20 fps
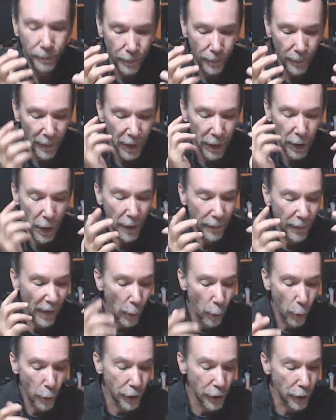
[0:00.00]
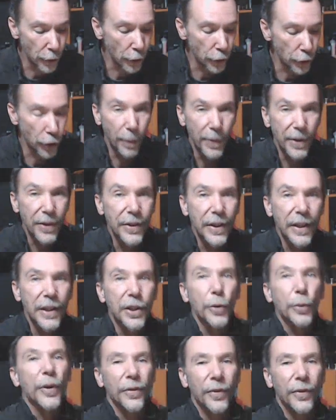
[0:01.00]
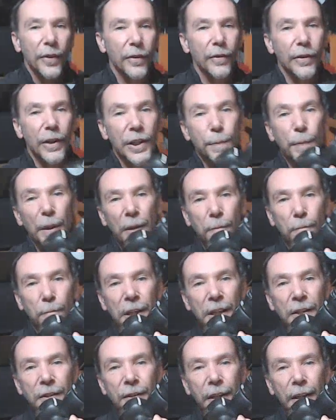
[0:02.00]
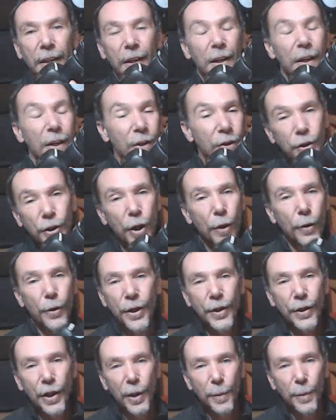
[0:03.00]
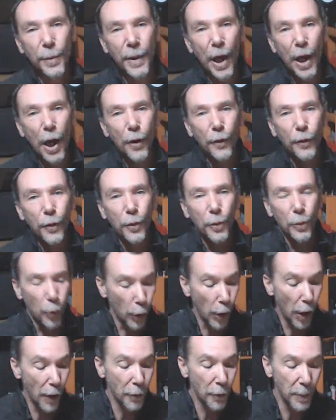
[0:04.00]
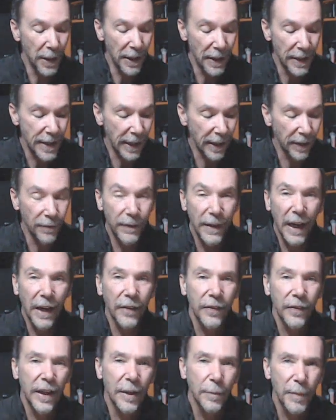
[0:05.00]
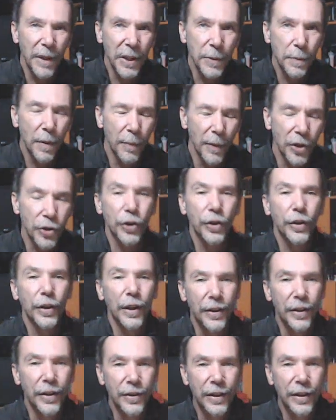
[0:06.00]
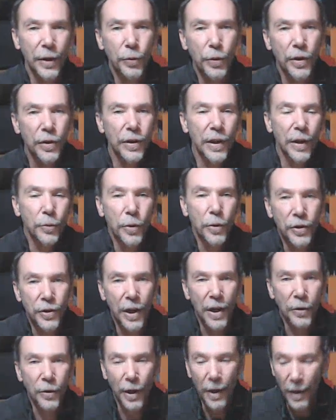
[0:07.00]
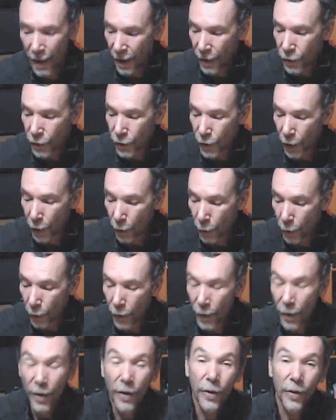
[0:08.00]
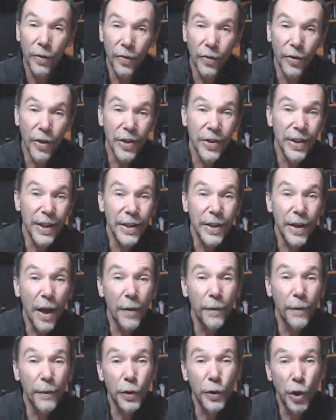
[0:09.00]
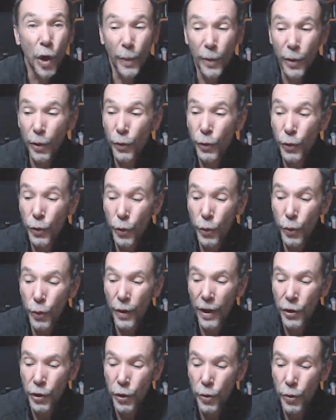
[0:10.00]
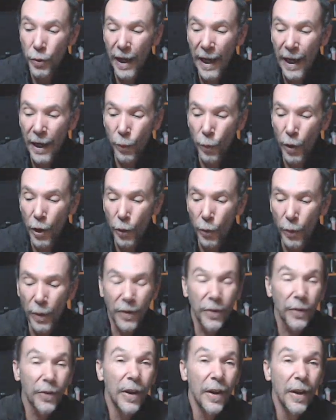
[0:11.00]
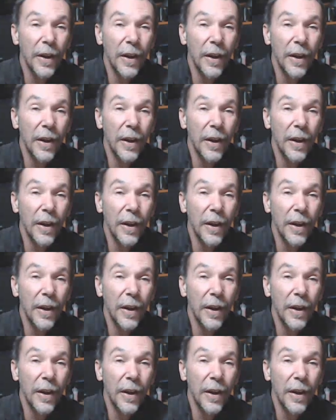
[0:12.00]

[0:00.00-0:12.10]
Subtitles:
you know, if I walked into a shopping center with this big beastie, security is going to be all over me in a second flat, and then it means permission, etc., etc., etc. So this is a phenomenal tool that you can work with